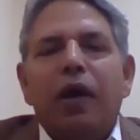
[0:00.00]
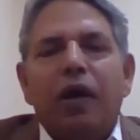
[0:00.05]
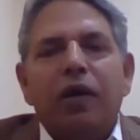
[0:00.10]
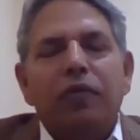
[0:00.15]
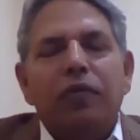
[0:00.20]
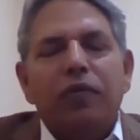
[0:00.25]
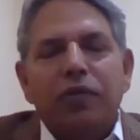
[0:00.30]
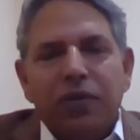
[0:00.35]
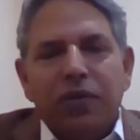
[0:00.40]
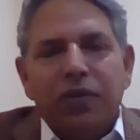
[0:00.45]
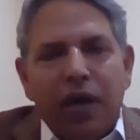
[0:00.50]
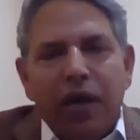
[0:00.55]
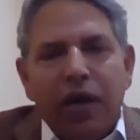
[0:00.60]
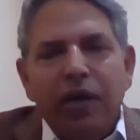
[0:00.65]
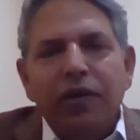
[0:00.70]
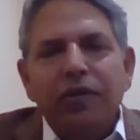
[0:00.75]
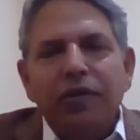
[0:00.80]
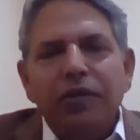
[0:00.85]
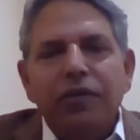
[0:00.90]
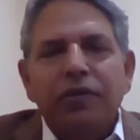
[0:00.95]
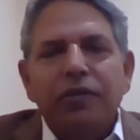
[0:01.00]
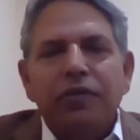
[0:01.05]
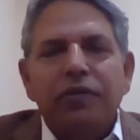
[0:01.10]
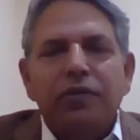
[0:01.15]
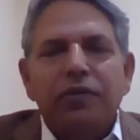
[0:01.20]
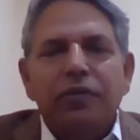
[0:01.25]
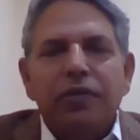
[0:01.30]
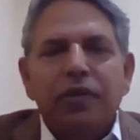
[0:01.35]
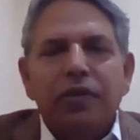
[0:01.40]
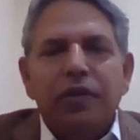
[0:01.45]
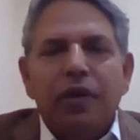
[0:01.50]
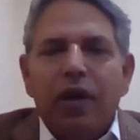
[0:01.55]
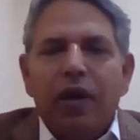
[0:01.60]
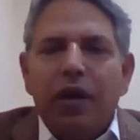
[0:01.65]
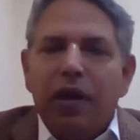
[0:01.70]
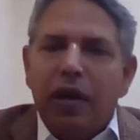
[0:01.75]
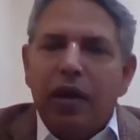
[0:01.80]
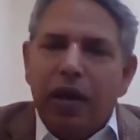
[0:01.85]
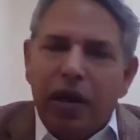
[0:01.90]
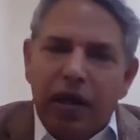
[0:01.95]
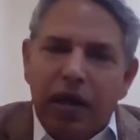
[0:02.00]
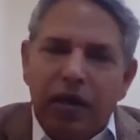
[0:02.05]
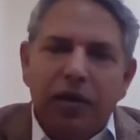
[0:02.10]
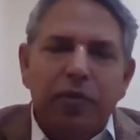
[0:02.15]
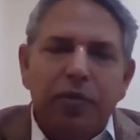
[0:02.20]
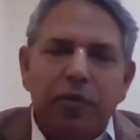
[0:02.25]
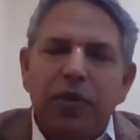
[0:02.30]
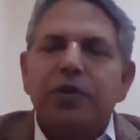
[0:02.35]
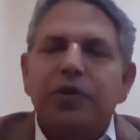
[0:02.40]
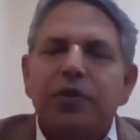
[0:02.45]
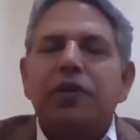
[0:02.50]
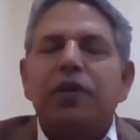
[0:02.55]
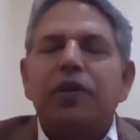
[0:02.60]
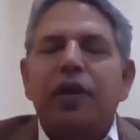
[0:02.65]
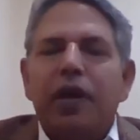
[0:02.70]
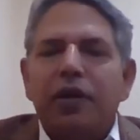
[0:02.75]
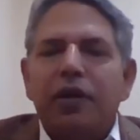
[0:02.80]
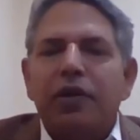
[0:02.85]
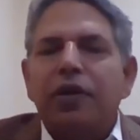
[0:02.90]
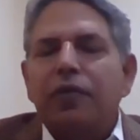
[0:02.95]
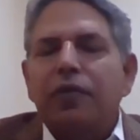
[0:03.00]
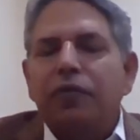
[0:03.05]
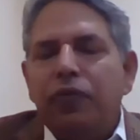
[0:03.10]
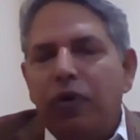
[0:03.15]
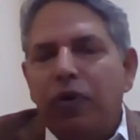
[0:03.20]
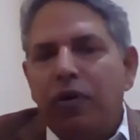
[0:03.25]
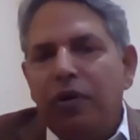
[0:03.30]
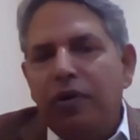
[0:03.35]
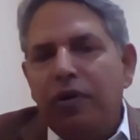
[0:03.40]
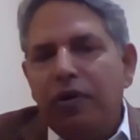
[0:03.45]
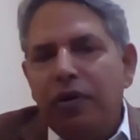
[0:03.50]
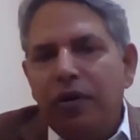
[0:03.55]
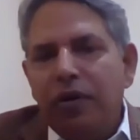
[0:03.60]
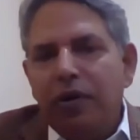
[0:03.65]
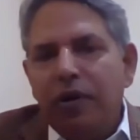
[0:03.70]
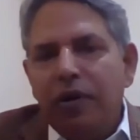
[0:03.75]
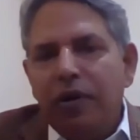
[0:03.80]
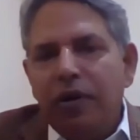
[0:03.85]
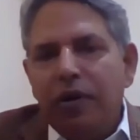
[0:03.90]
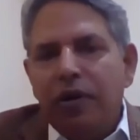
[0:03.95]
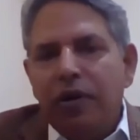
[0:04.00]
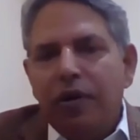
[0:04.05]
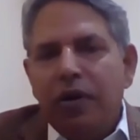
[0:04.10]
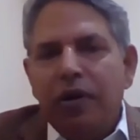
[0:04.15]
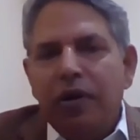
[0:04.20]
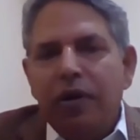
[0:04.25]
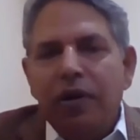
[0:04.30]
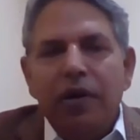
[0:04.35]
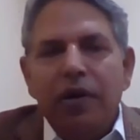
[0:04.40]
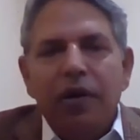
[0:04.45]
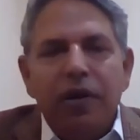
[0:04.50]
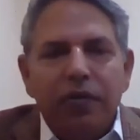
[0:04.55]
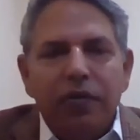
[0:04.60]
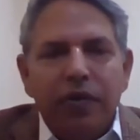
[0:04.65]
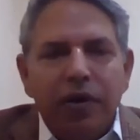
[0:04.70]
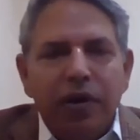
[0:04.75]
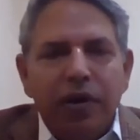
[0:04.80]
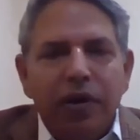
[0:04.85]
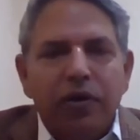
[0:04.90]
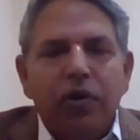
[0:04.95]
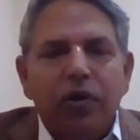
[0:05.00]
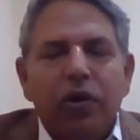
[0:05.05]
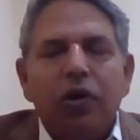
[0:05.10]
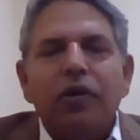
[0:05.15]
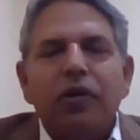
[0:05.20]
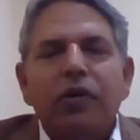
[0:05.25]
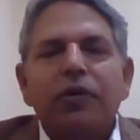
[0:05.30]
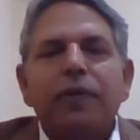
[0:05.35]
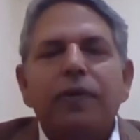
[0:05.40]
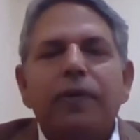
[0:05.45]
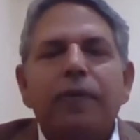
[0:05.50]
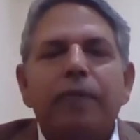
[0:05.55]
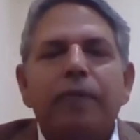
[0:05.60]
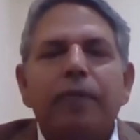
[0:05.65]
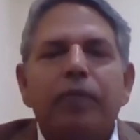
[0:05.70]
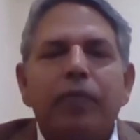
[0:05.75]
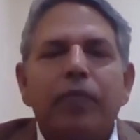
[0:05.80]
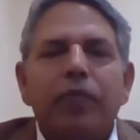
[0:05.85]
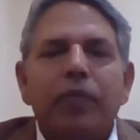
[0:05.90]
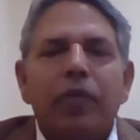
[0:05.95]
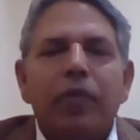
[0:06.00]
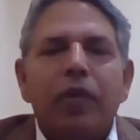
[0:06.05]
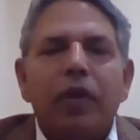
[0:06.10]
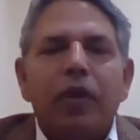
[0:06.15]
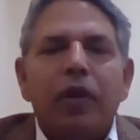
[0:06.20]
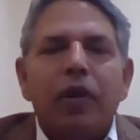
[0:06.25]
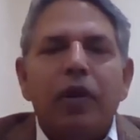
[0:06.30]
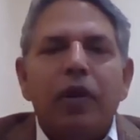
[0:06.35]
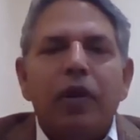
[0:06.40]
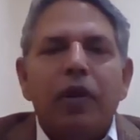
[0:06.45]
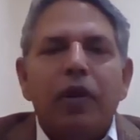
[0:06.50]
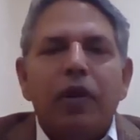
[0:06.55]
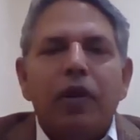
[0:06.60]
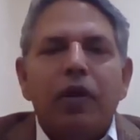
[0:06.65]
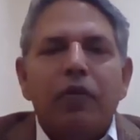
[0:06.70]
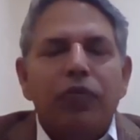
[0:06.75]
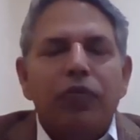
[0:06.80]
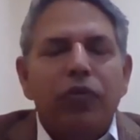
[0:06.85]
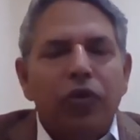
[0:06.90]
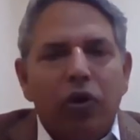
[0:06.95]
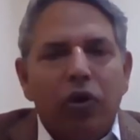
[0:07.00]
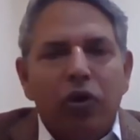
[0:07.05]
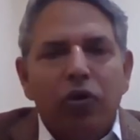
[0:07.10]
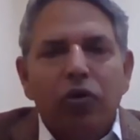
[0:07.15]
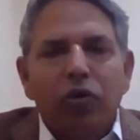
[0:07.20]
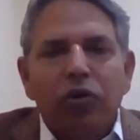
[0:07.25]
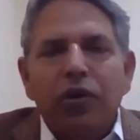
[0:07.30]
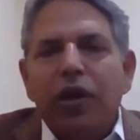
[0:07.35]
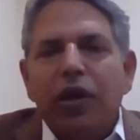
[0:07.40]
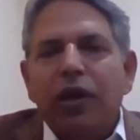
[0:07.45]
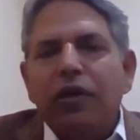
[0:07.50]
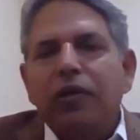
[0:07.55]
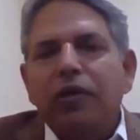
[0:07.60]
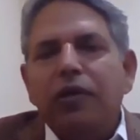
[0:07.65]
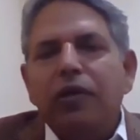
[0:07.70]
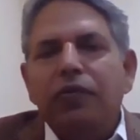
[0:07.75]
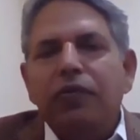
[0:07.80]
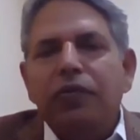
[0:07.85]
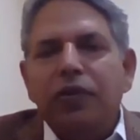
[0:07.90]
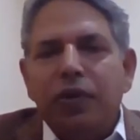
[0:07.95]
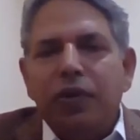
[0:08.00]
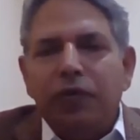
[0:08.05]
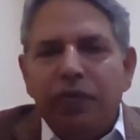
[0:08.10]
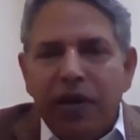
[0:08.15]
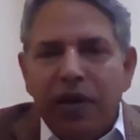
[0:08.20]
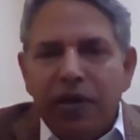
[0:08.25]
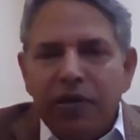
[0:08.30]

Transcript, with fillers: And he was kind and immediately agreed for delivering a talk. We all know that he was the